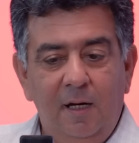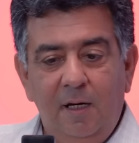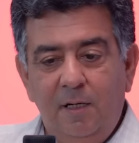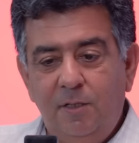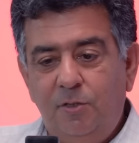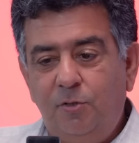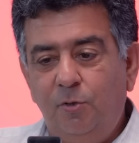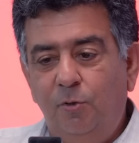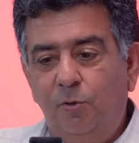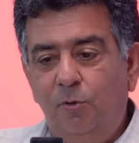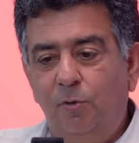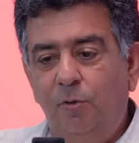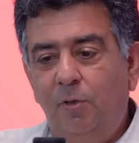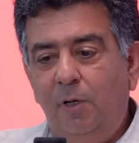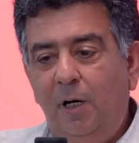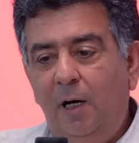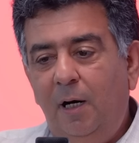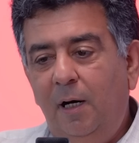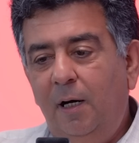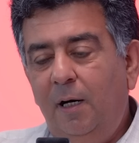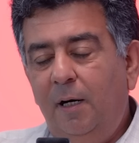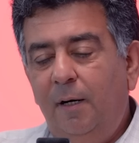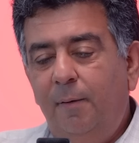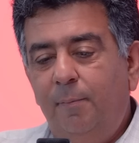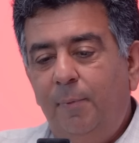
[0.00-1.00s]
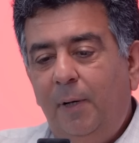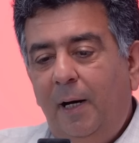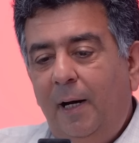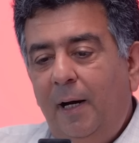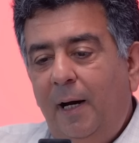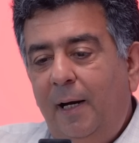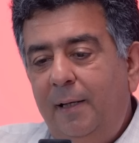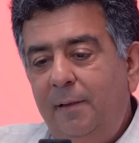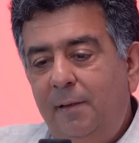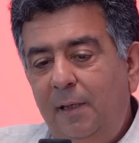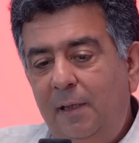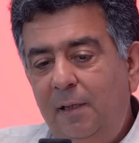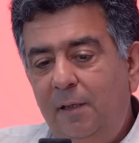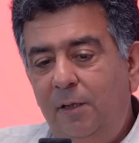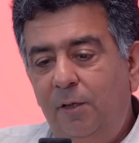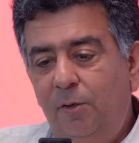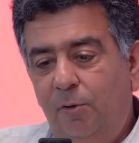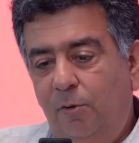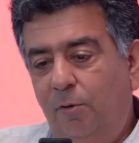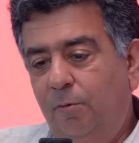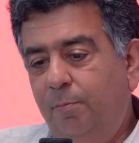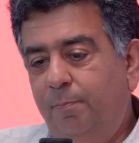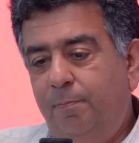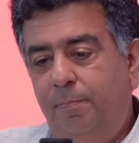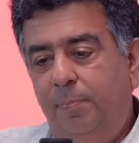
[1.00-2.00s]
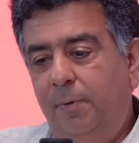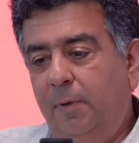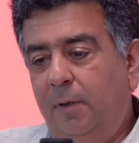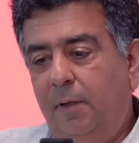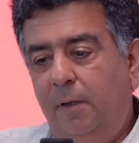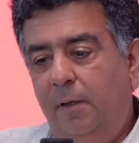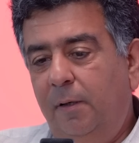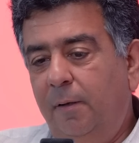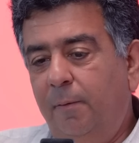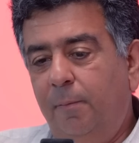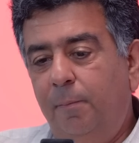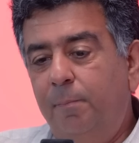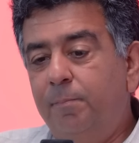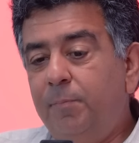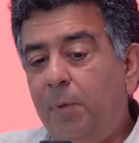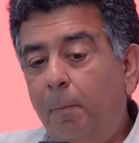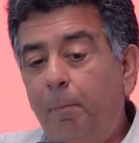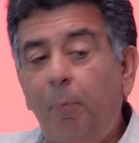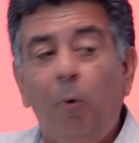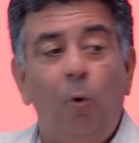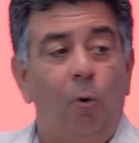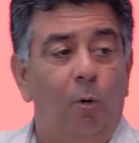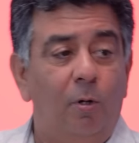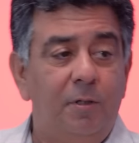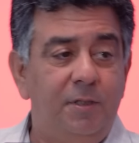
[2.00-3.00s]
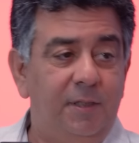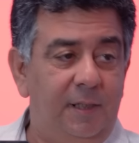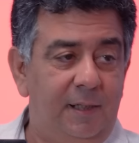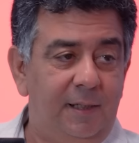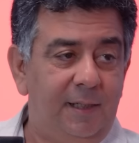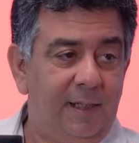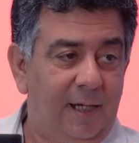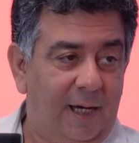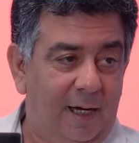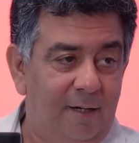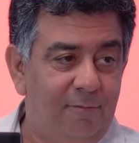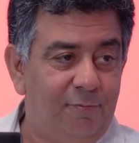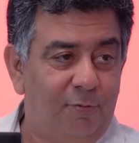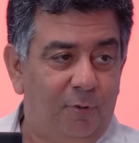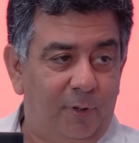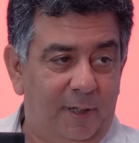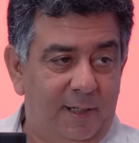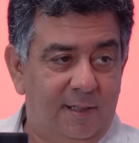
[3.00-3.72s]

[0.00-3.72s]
So I think, the Polo GTI, for